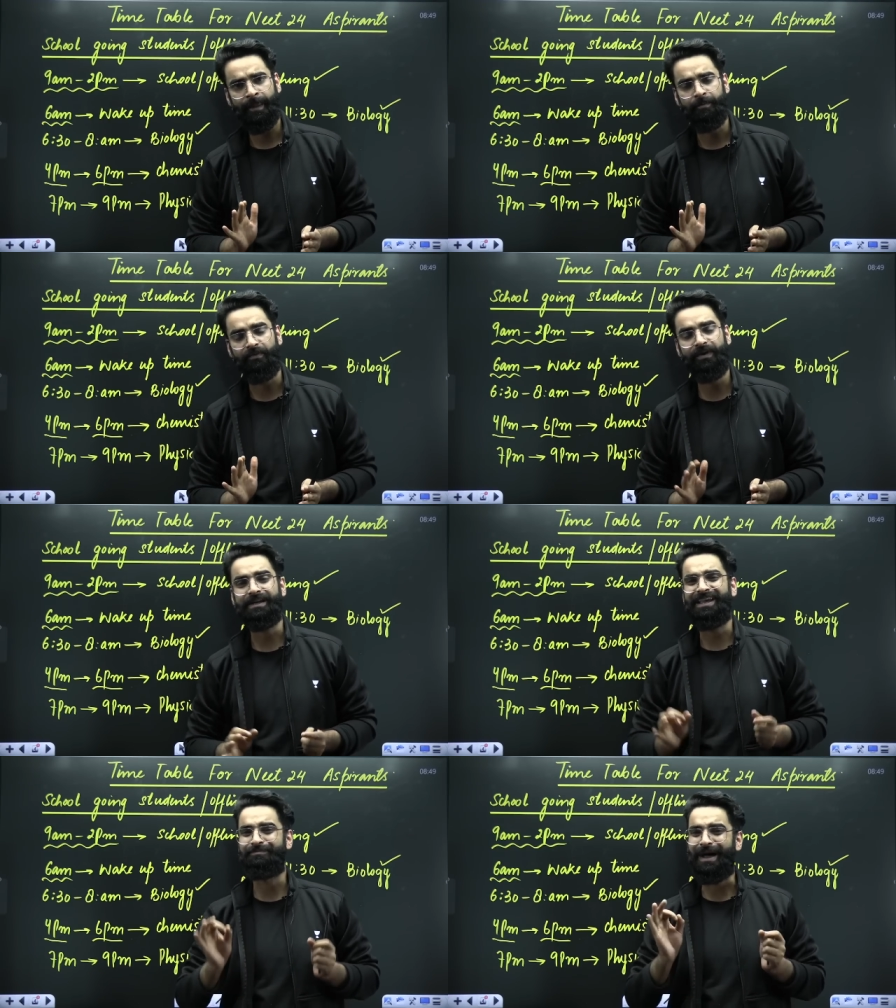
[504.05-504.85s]
Perfect.
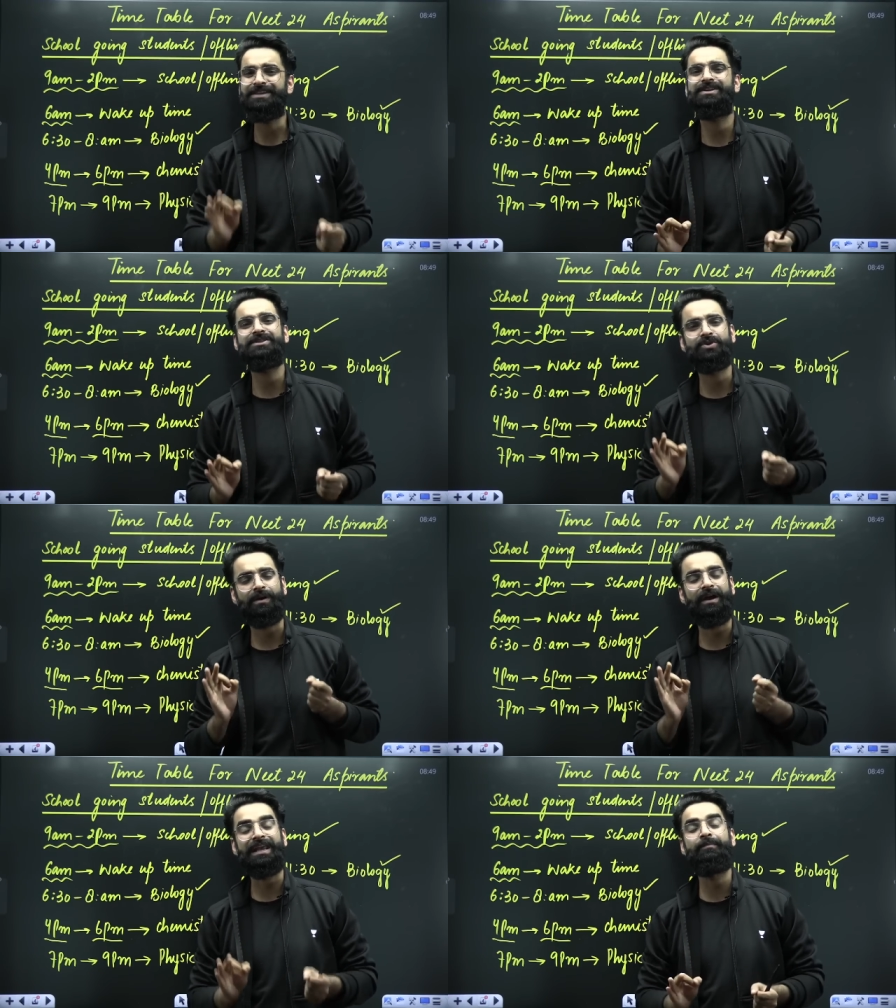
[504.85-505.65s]
If by chance you're
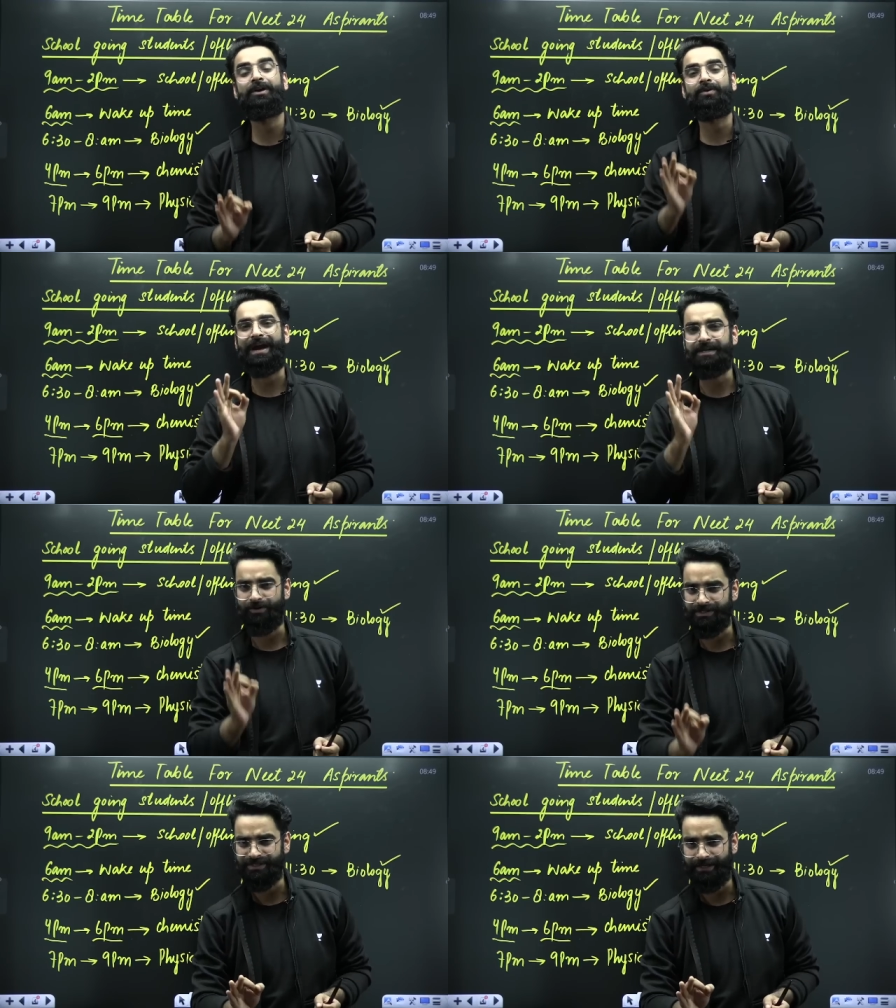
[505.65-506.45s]
unable to write it
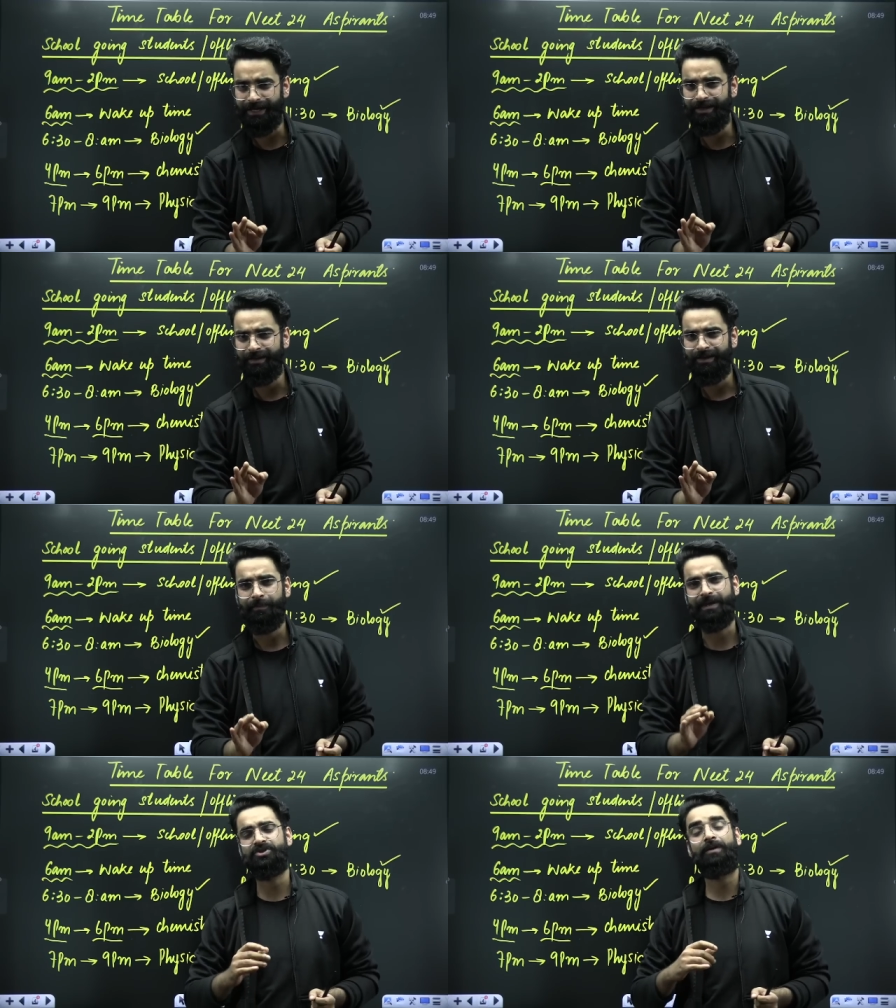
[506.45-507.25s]
on Sunday
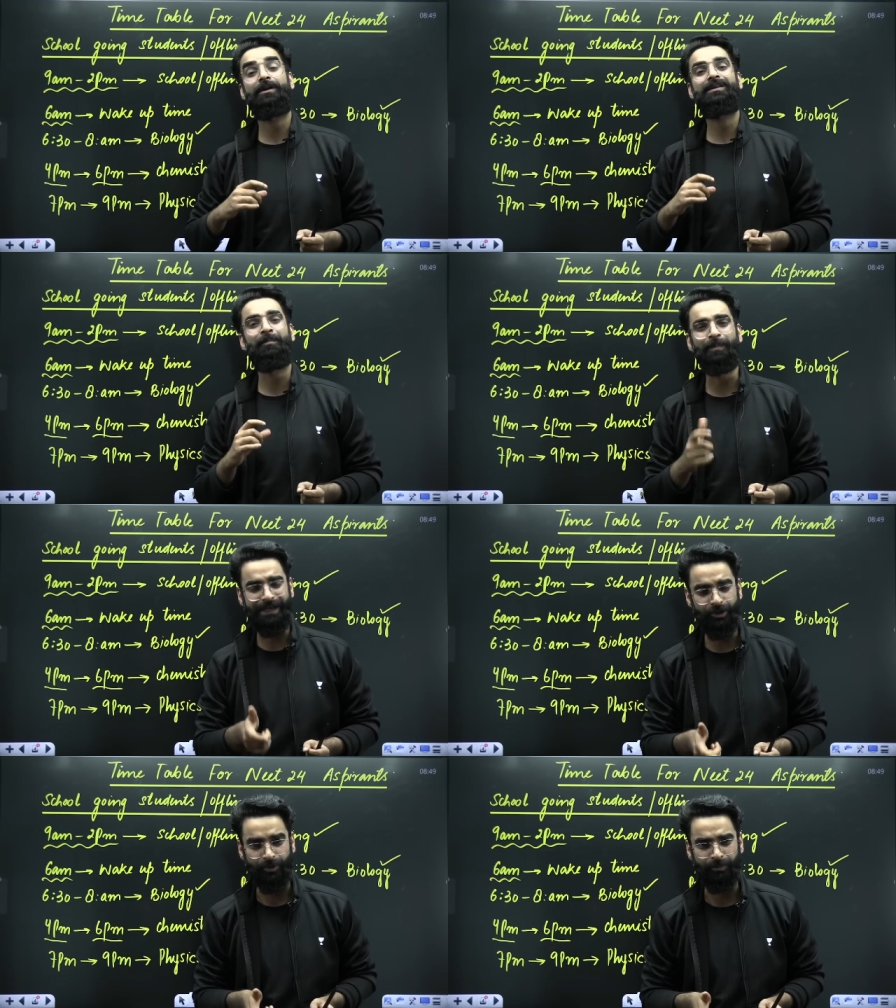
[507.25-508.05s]
because you have not completed
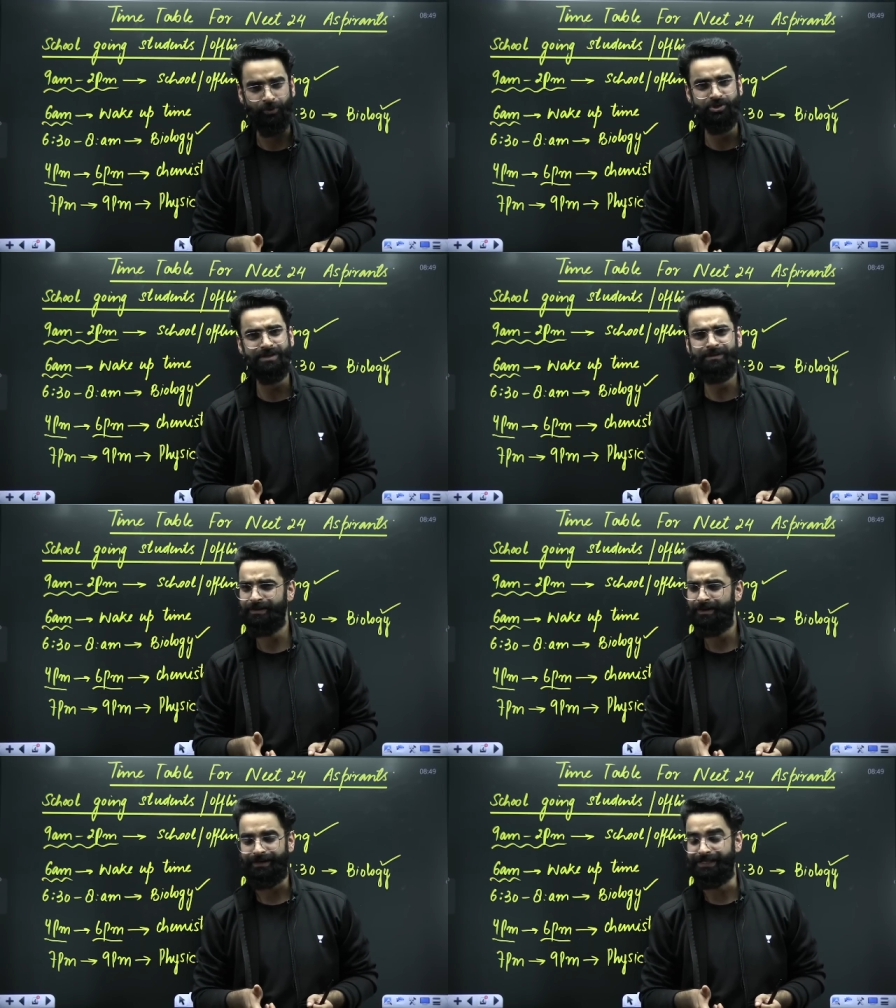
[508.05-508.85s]
your portion
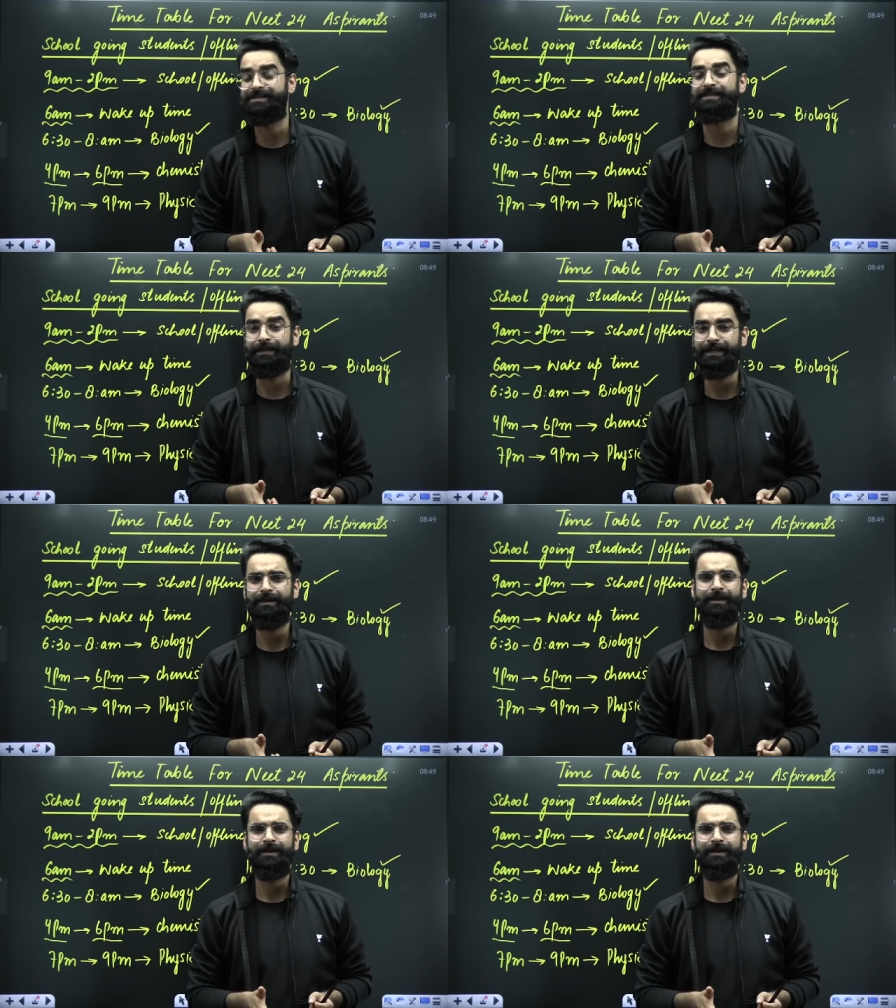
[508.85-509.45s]
till Sunday,